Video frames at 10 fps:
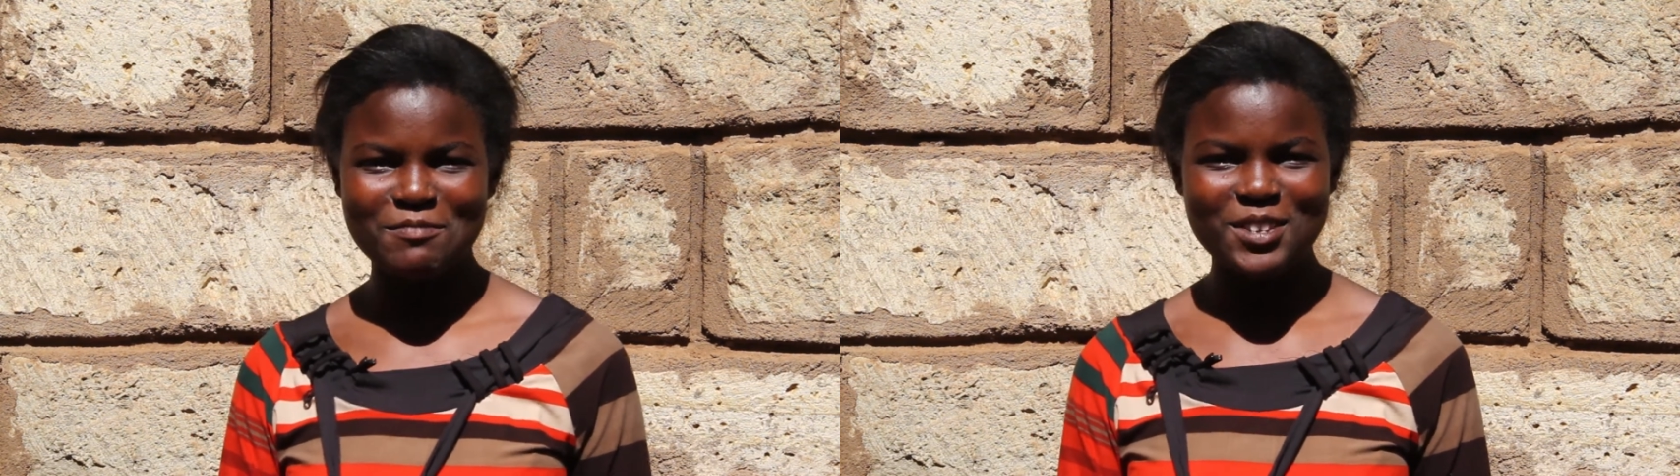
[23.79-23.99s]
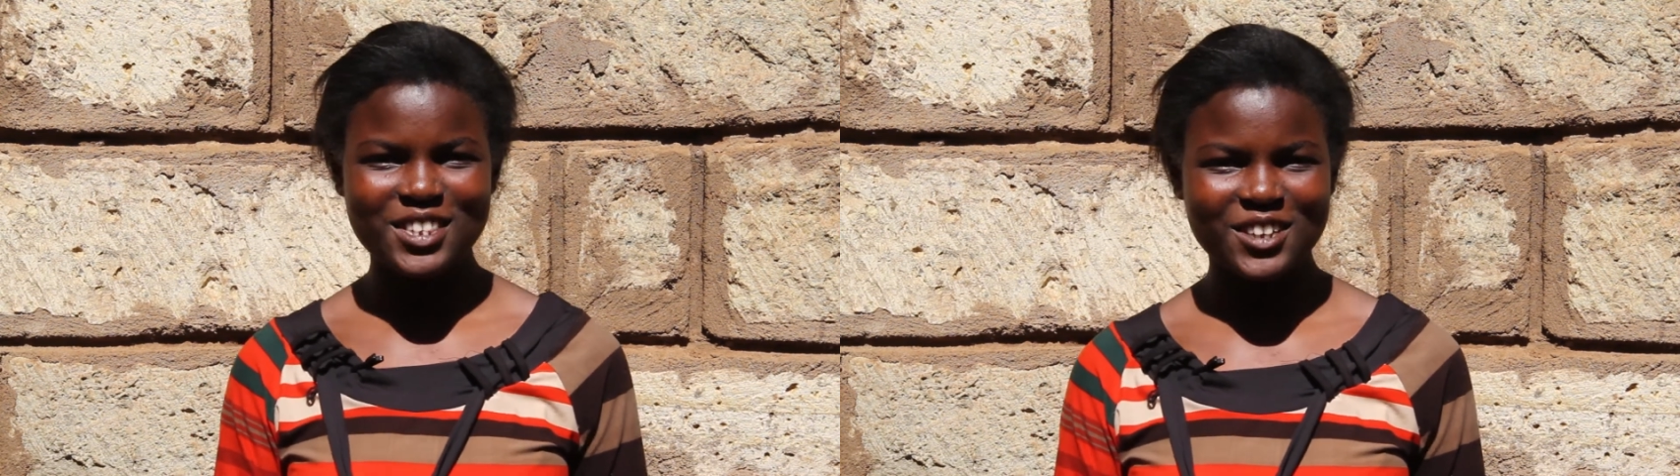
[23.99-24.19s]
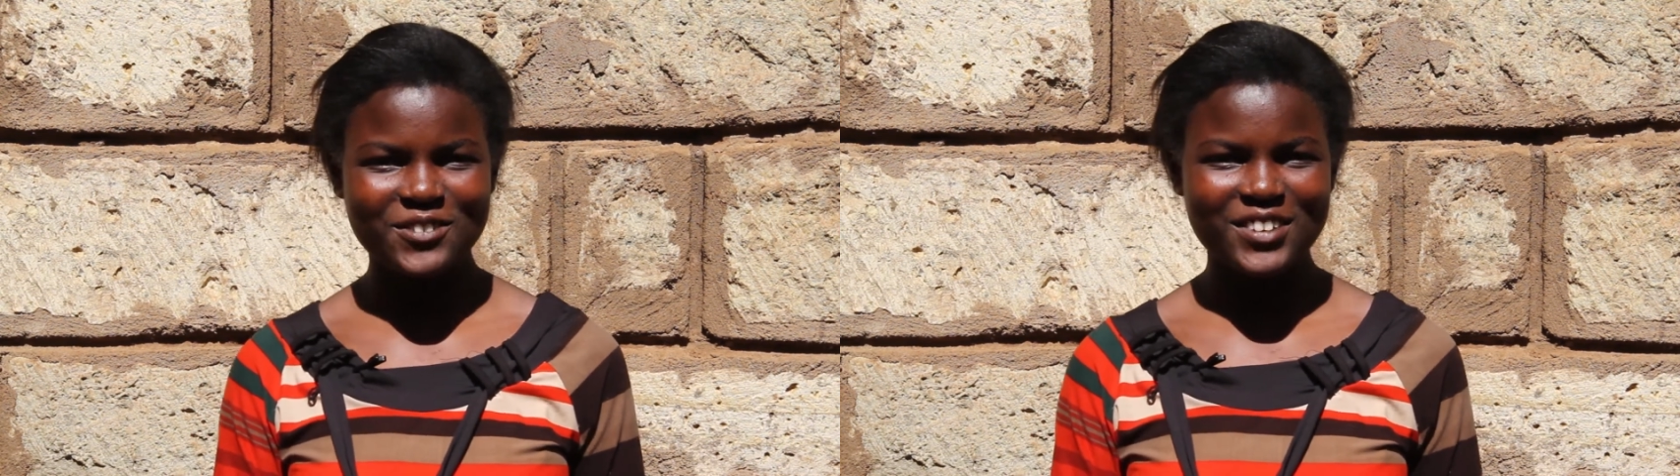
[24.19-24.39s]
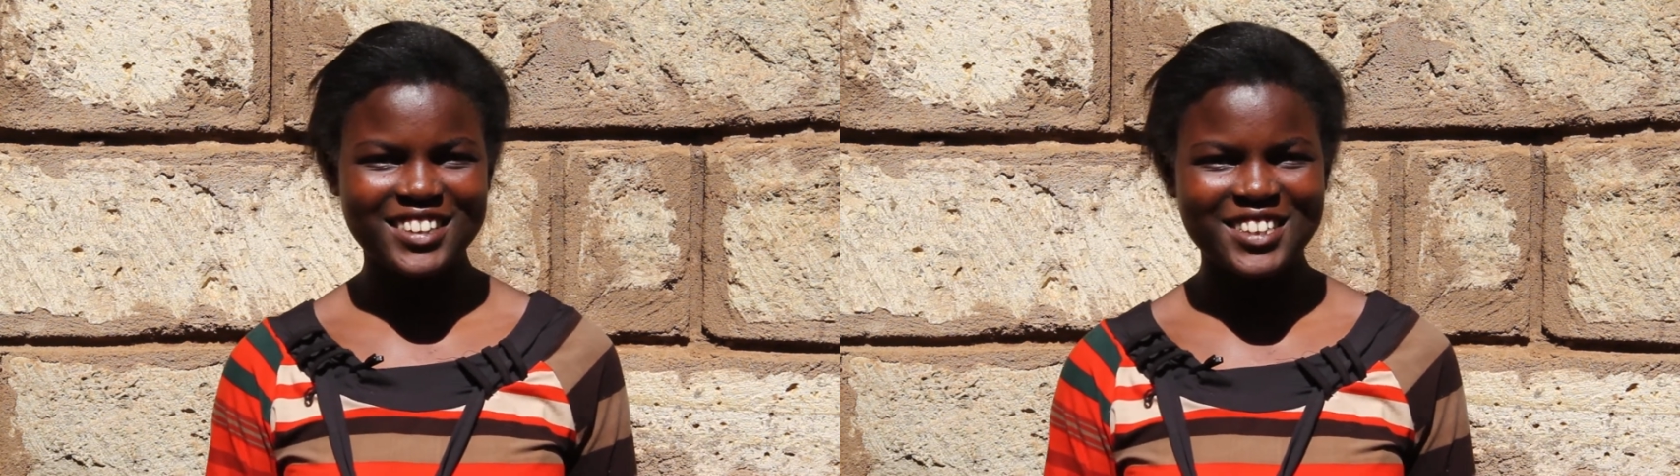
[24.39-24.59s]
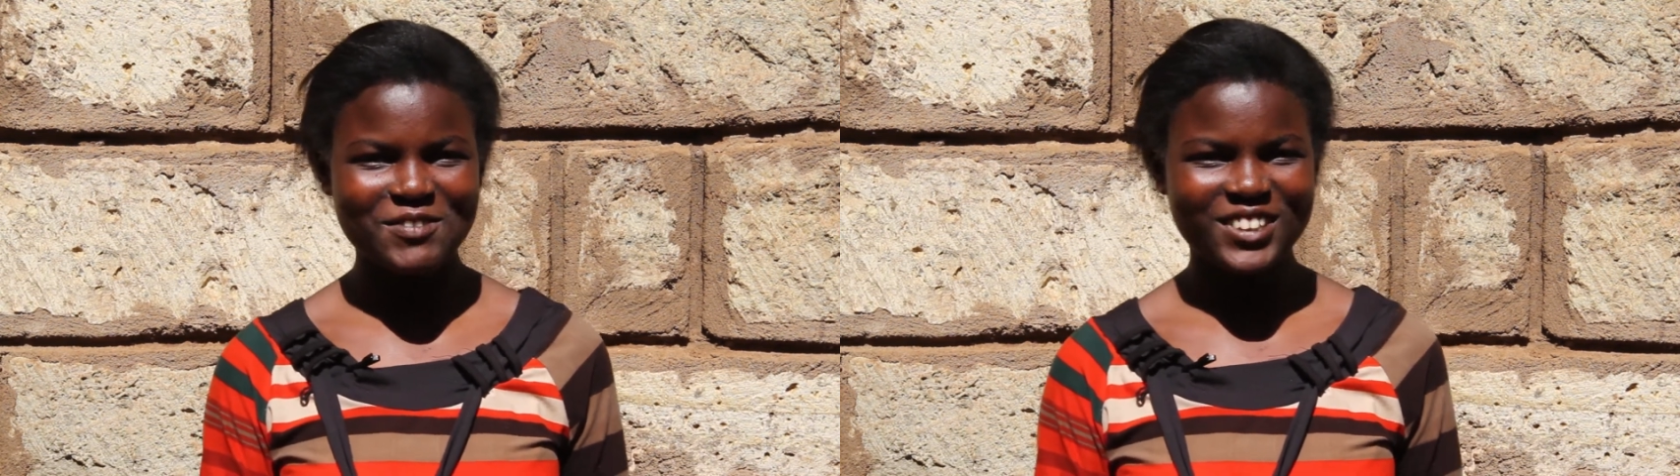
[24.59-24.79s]
Music
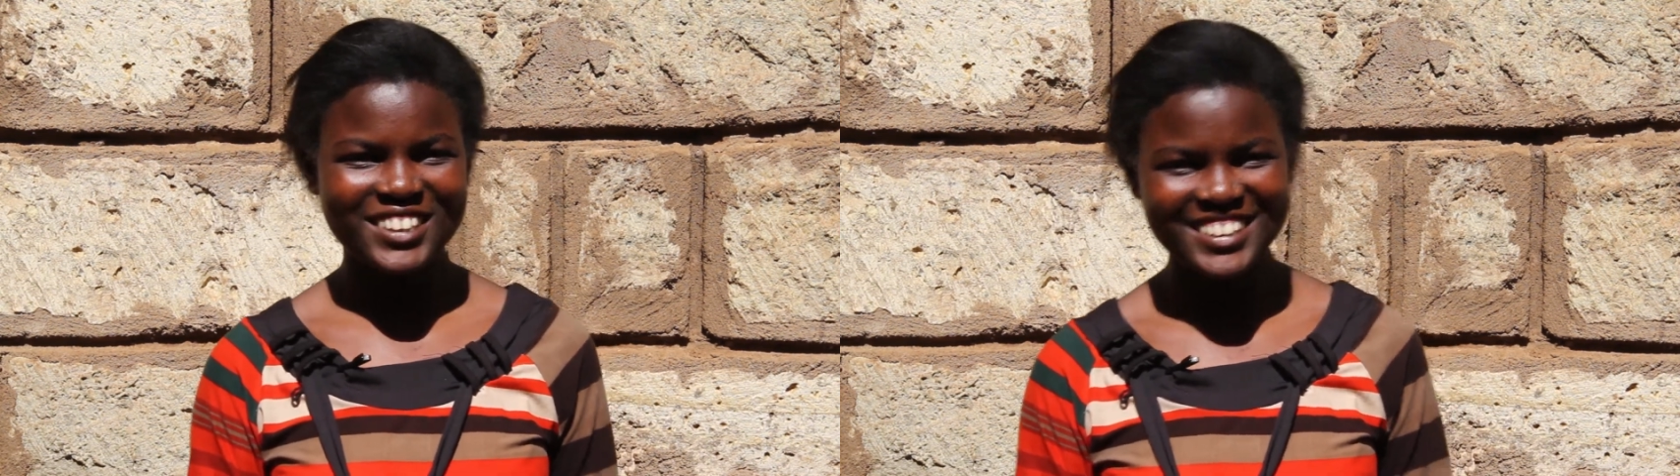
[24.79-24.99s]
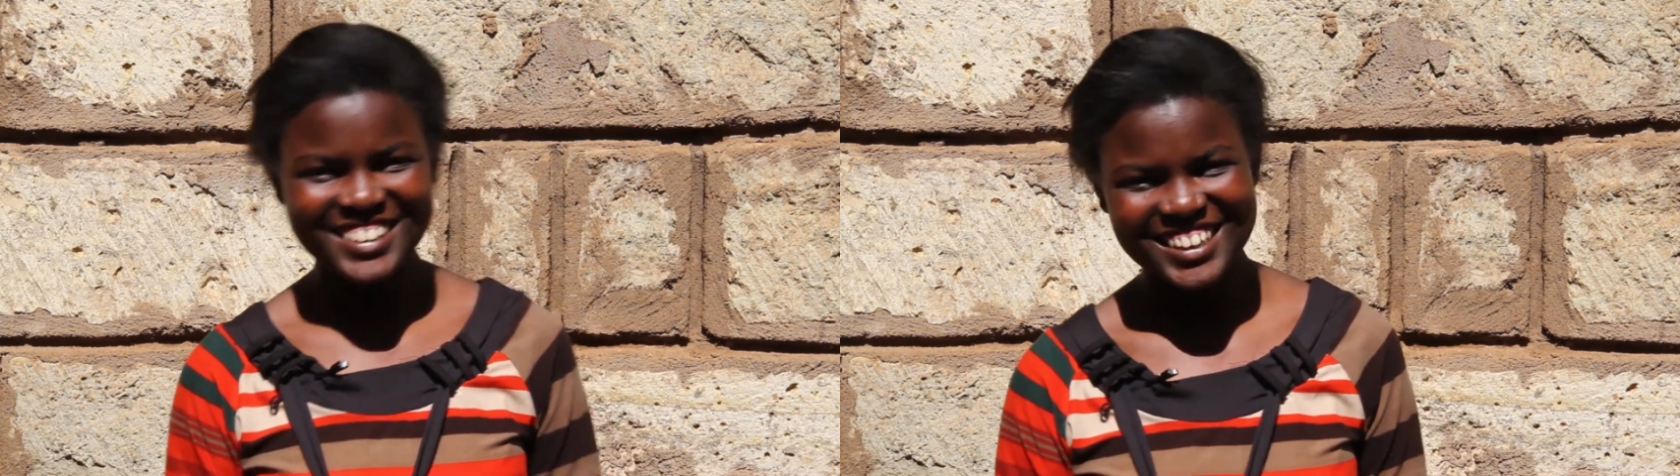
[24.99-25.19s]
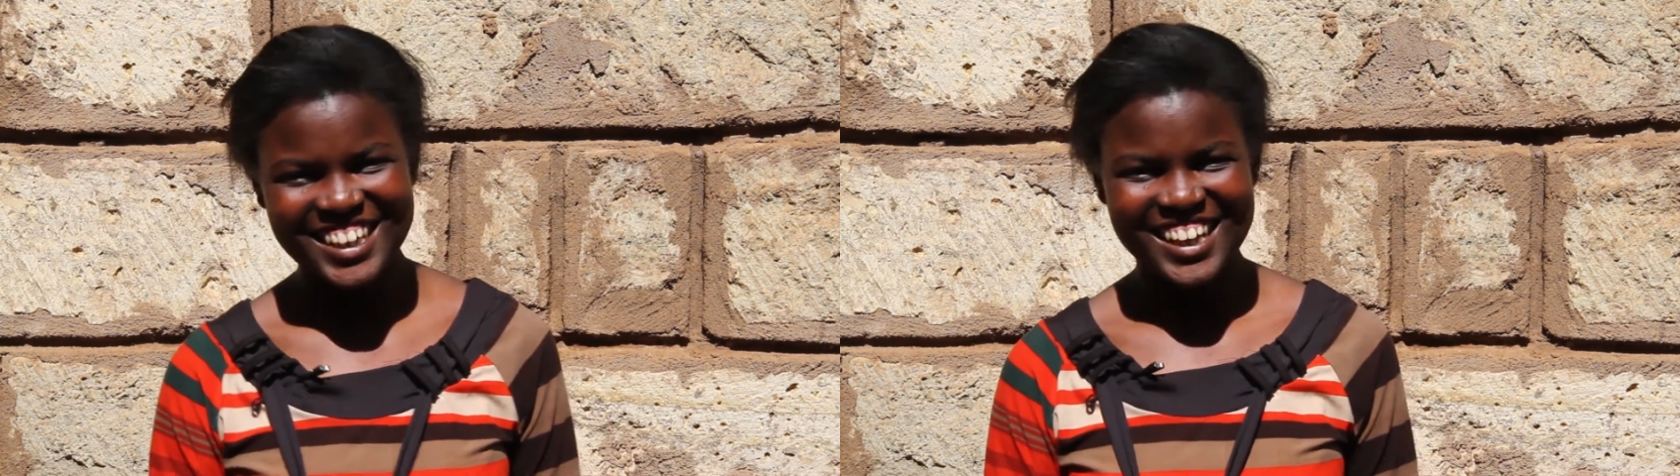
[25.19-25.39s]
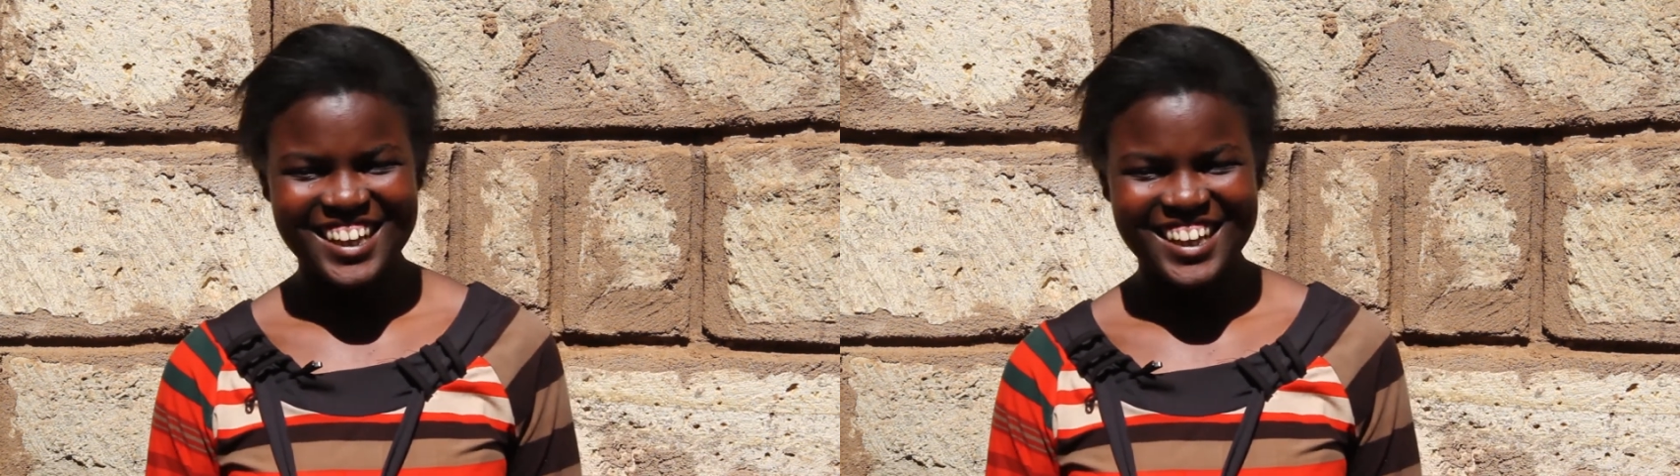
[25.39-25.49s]
Festivals.